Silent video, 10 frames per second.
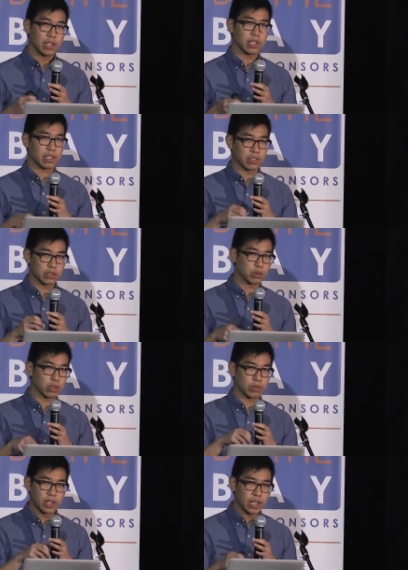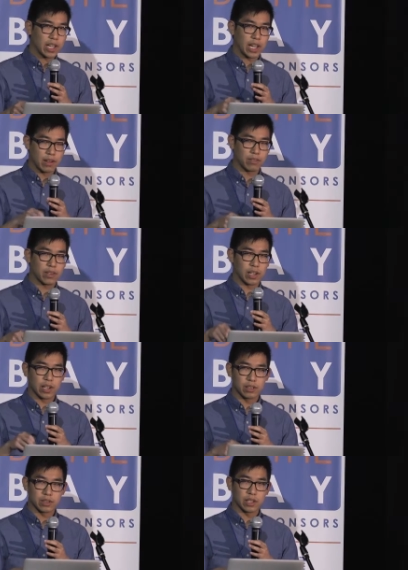you can sort of have
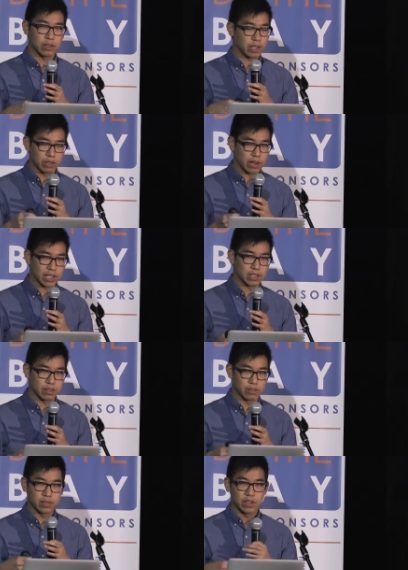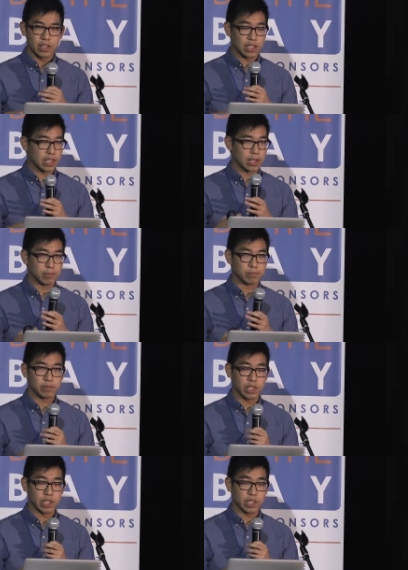uh, you know interactive um,